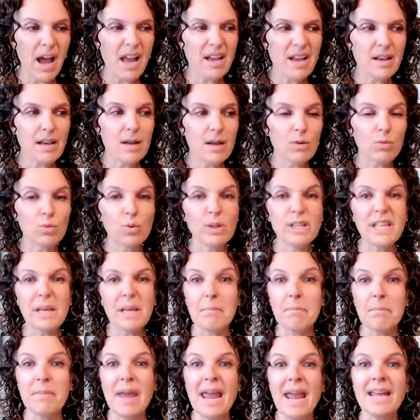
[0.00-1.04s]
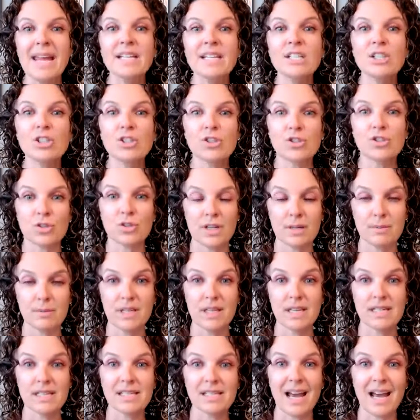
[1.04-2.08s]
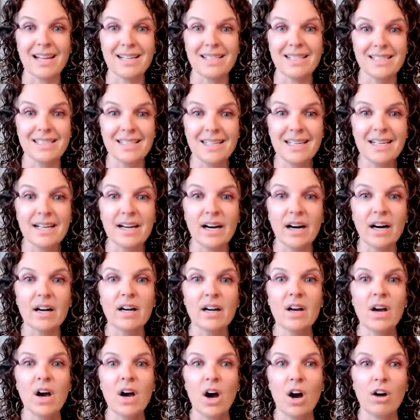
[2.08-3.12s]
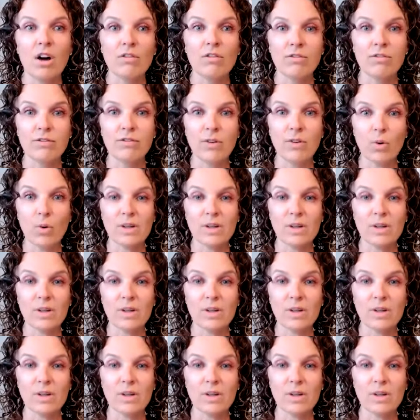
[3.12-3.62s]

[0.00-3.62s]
But it really mainstreamed this idea of